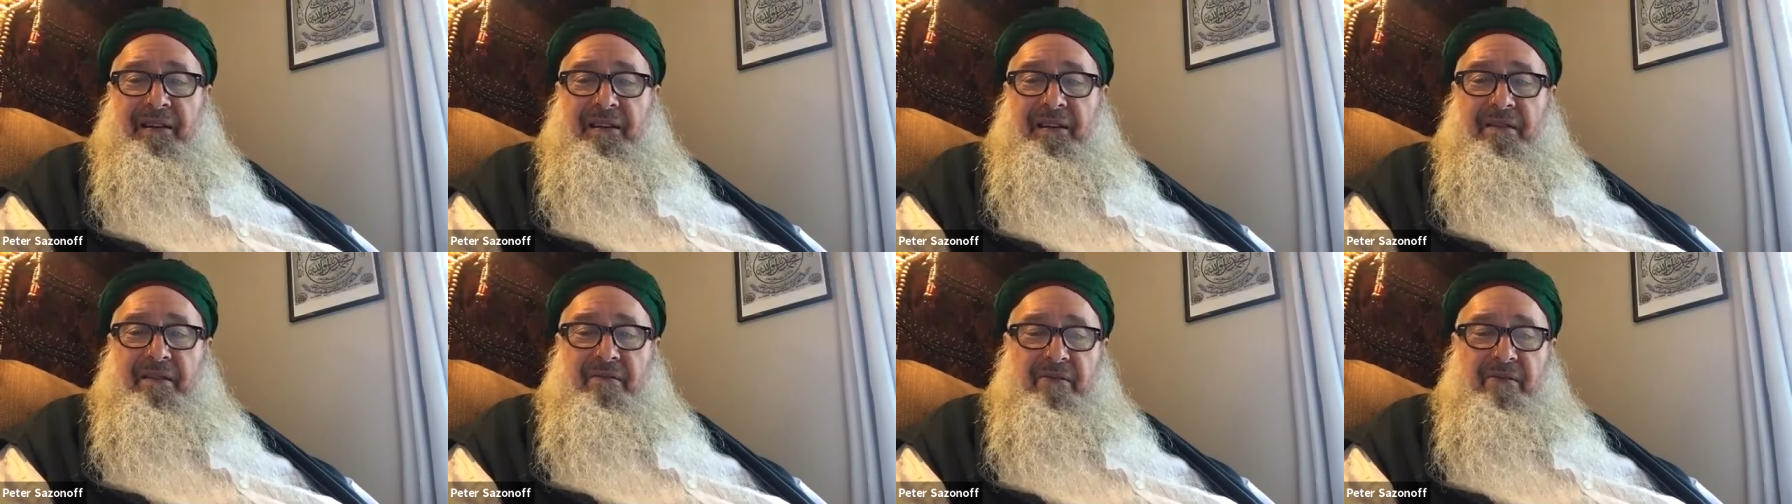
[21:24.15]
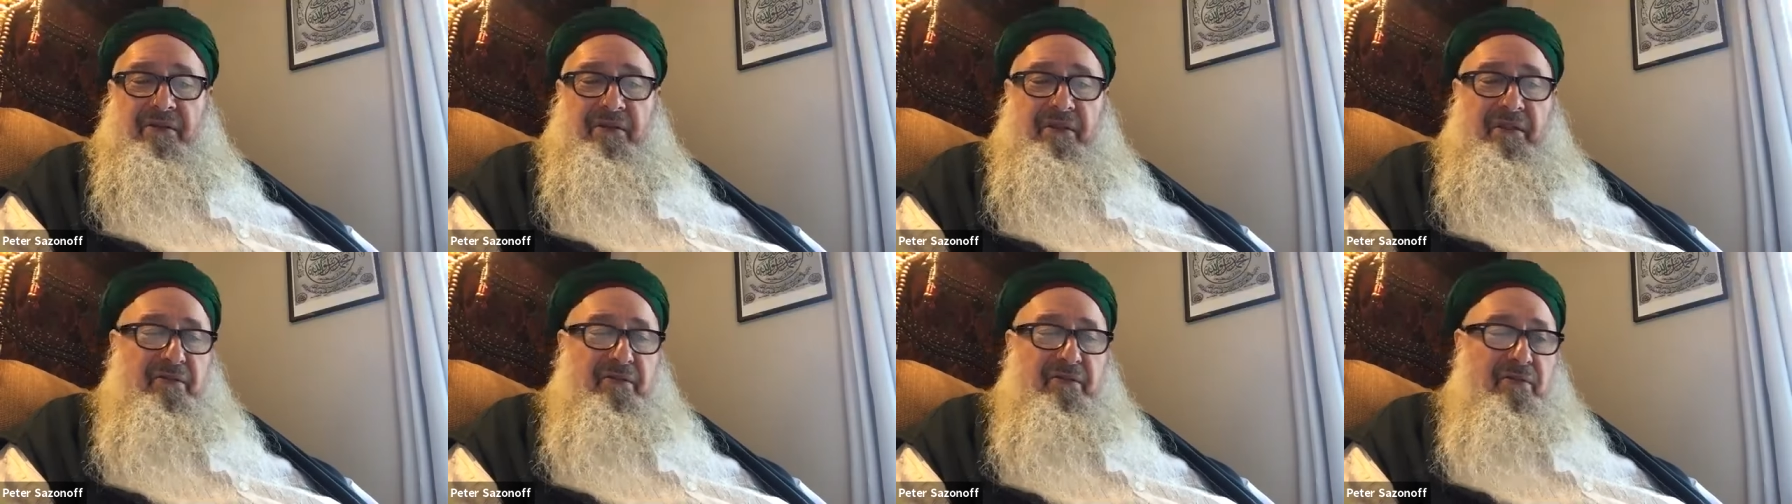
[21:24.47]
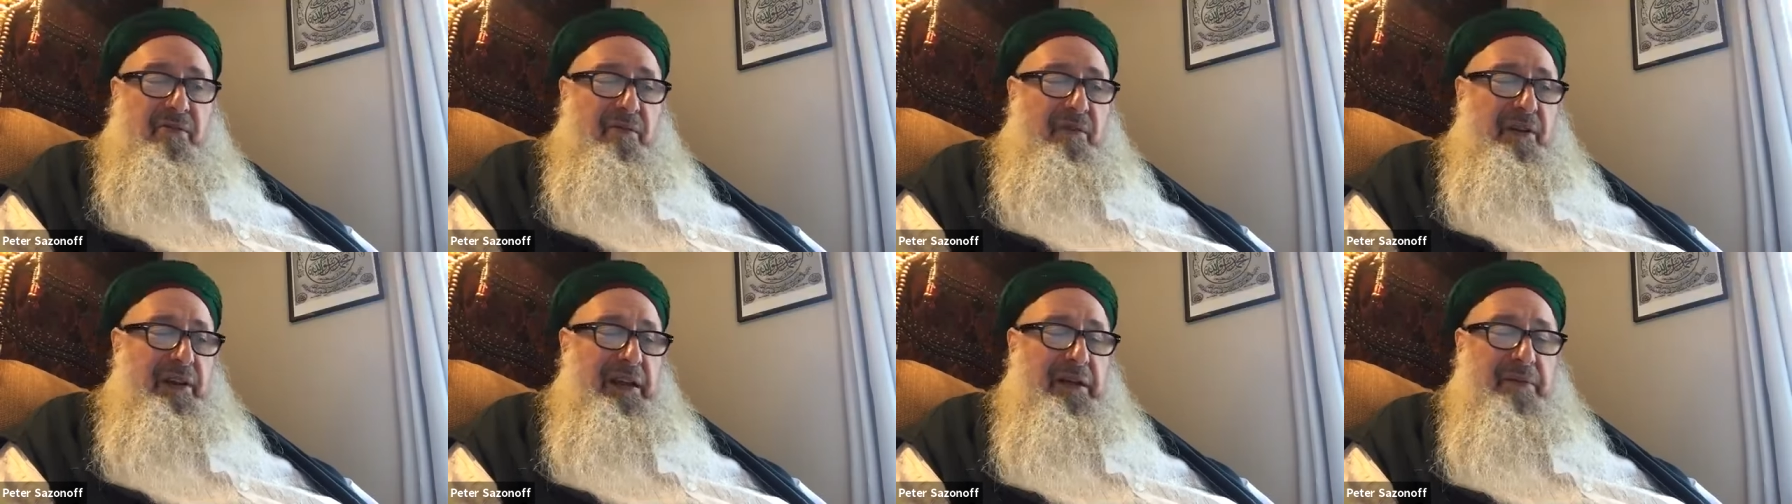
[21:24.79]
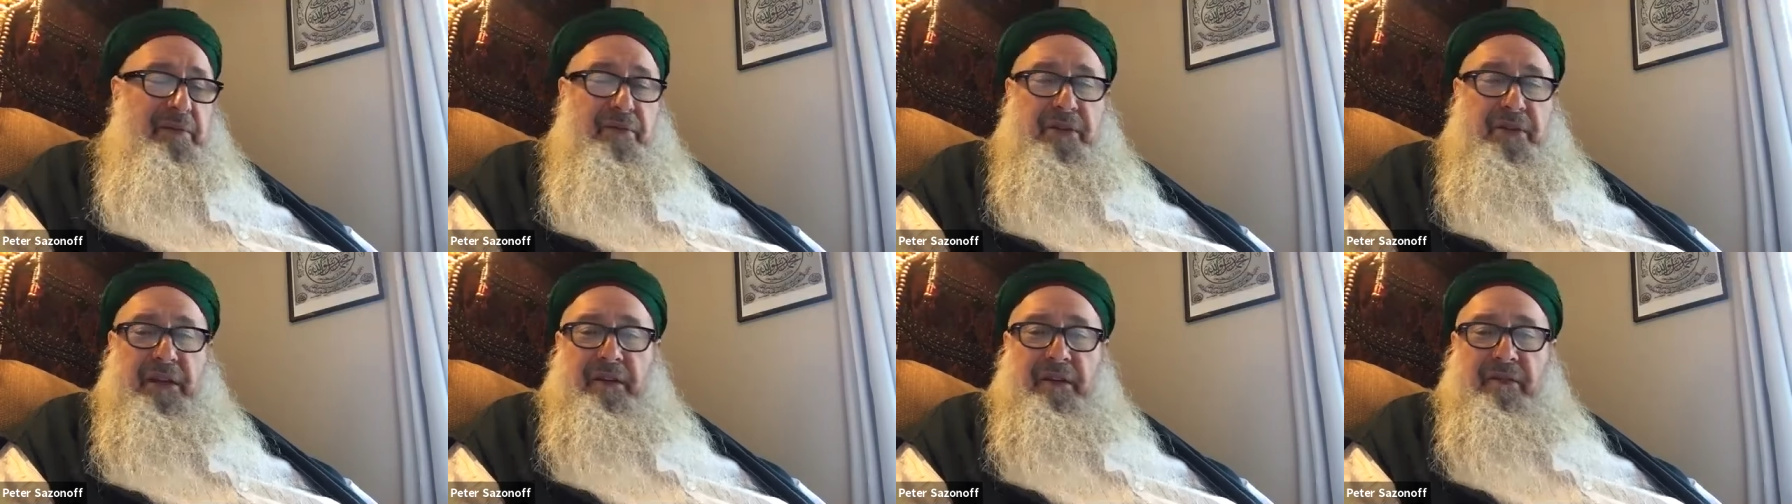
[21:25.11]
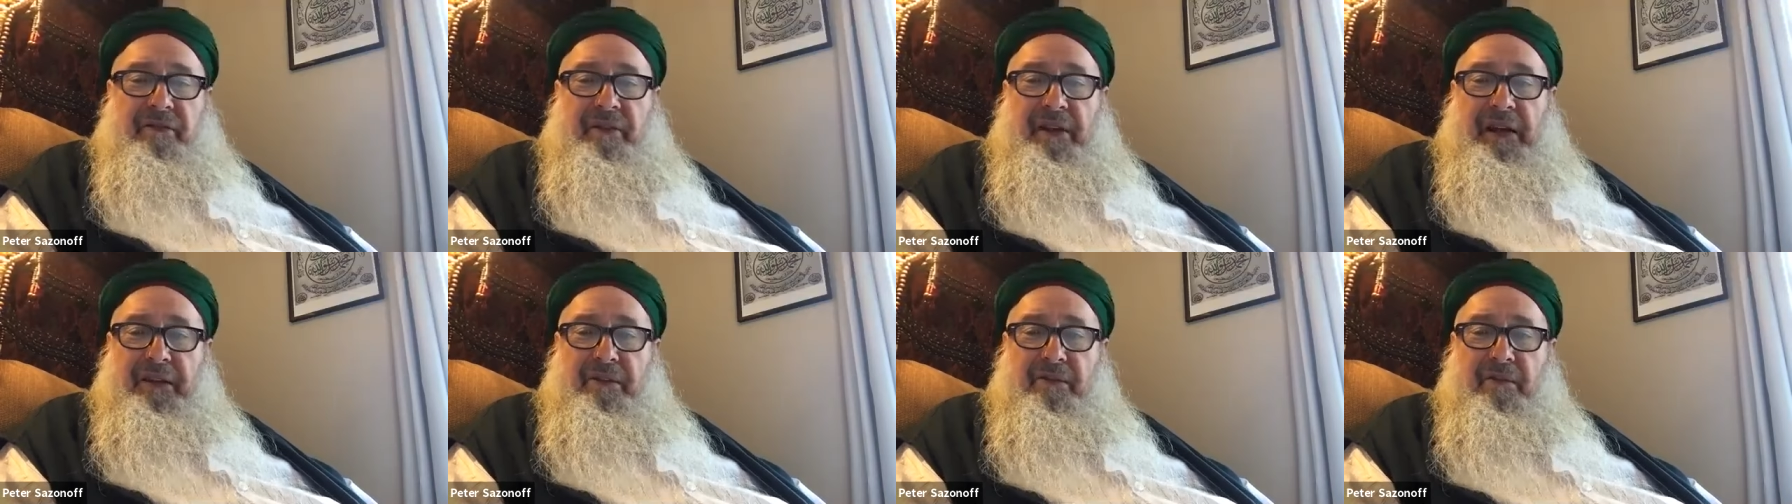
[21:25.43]
He was controlling
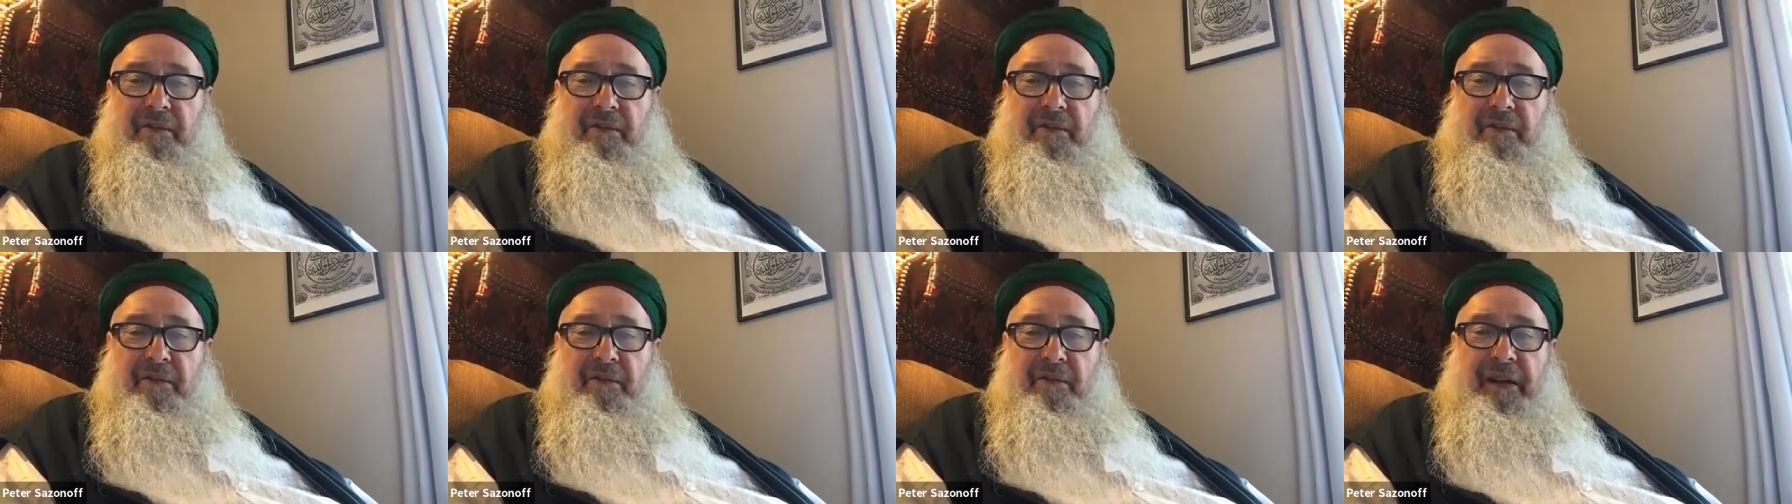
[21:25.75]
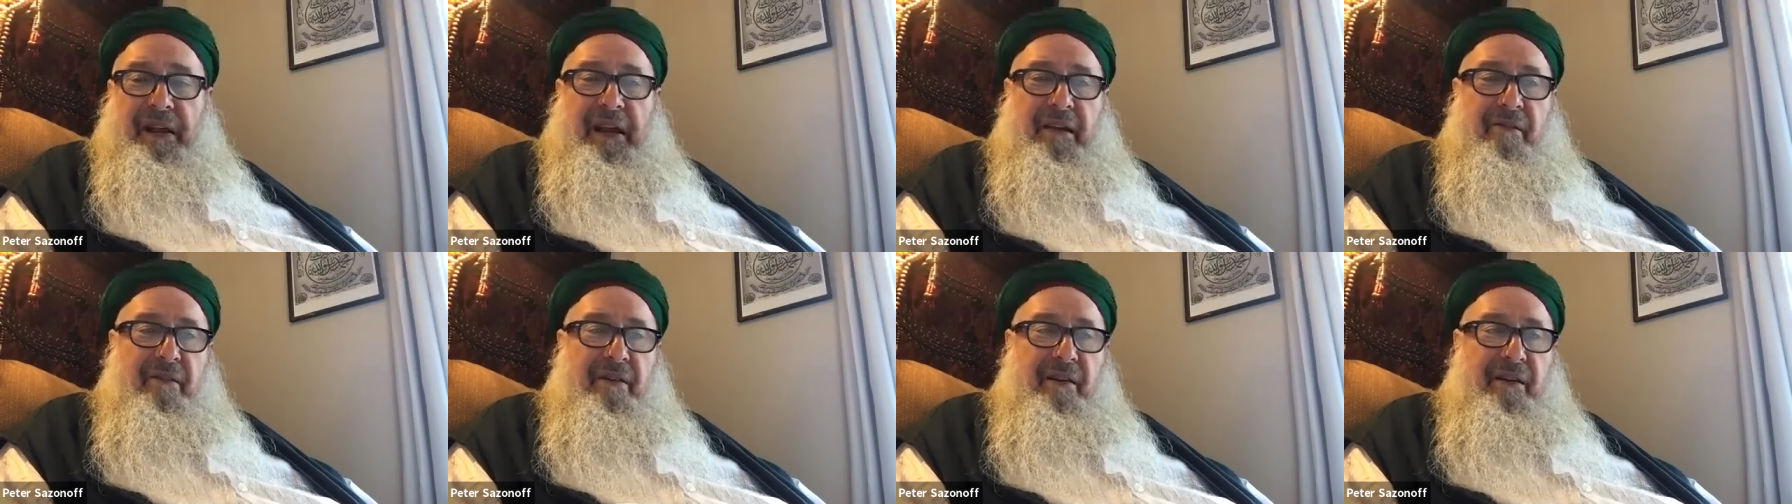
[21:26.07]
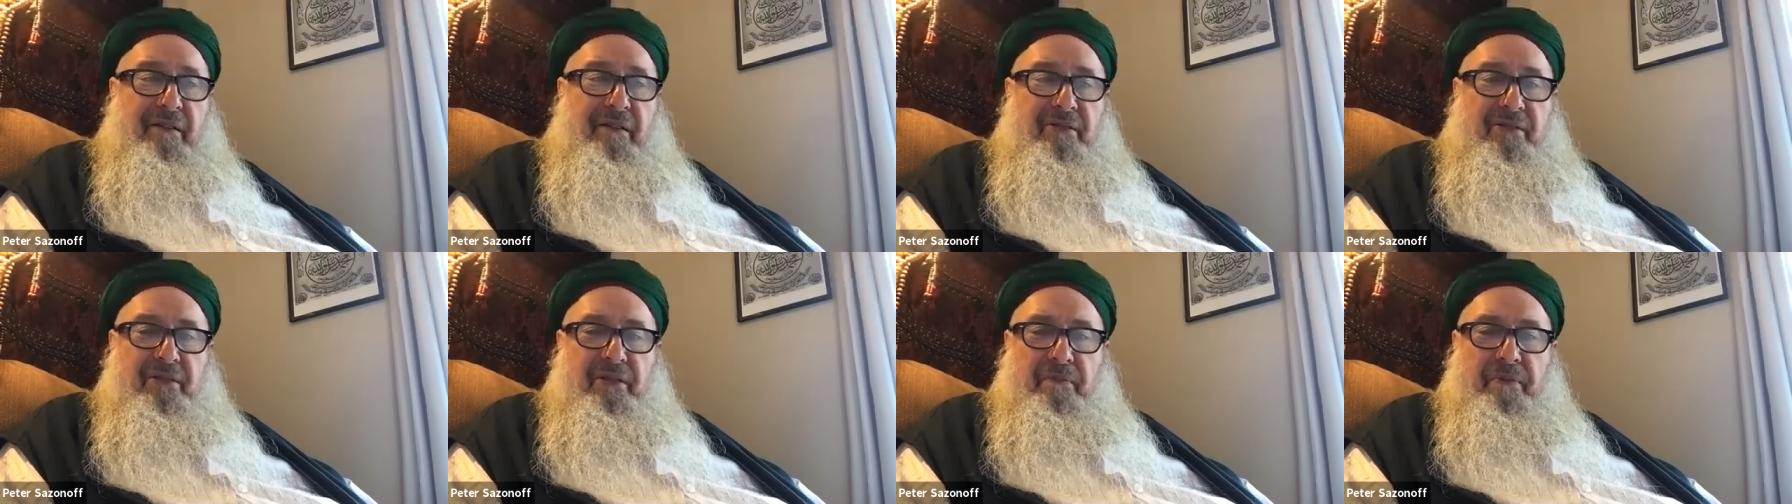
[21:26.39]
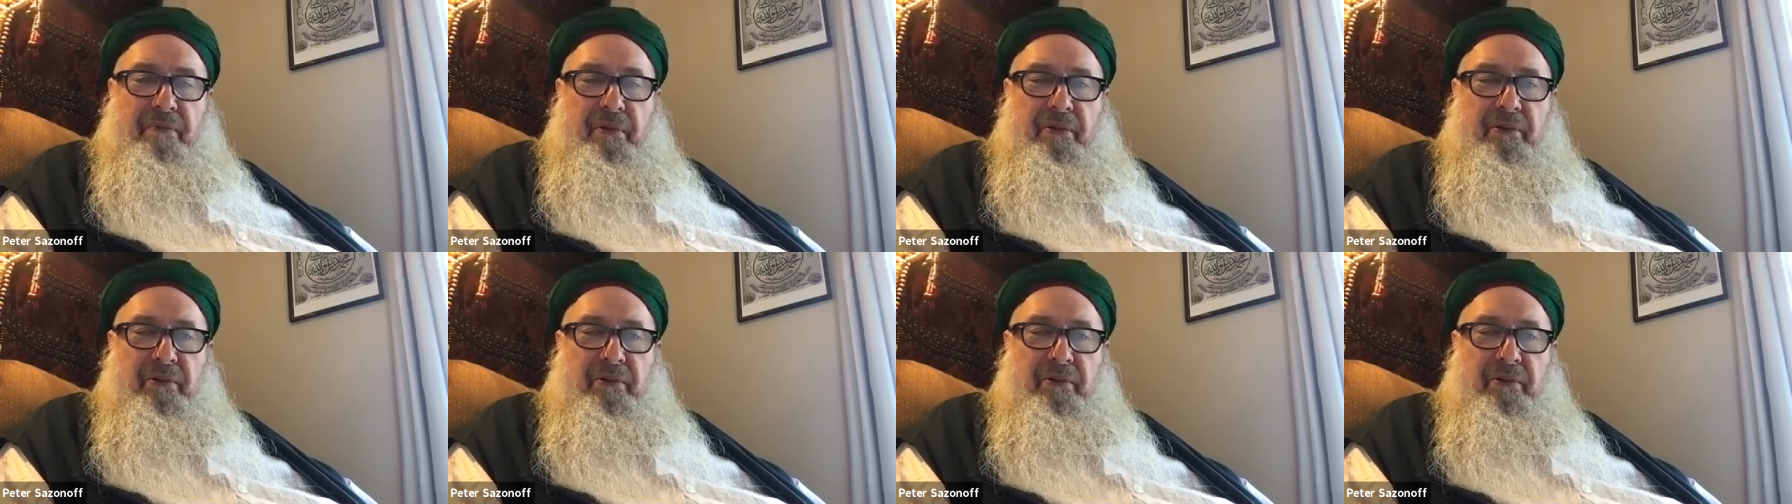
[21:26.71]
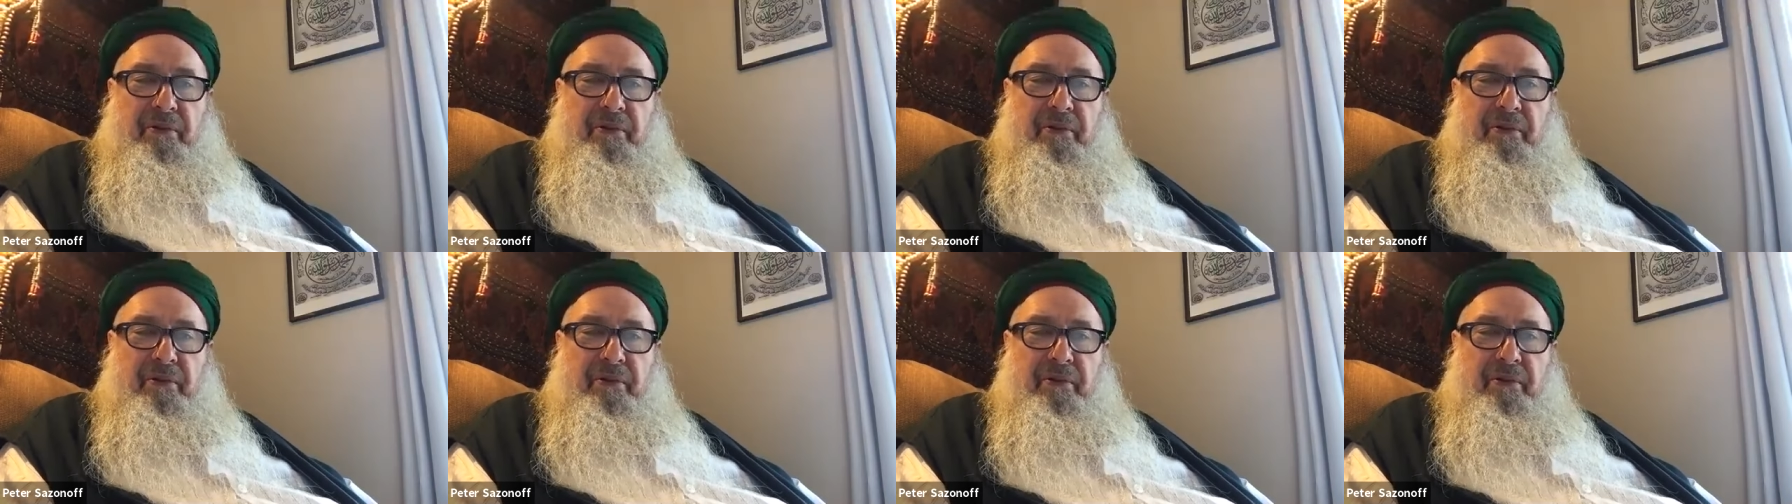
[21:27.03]
himself not to get angry because the
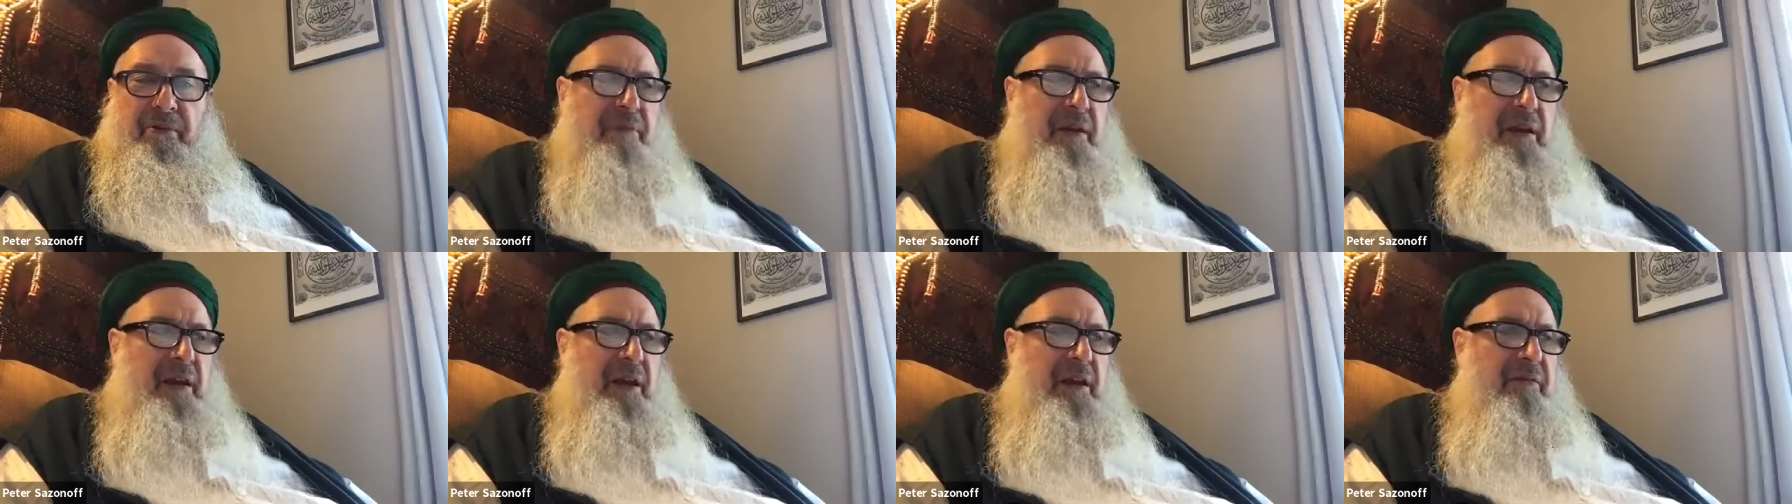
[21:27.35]
person was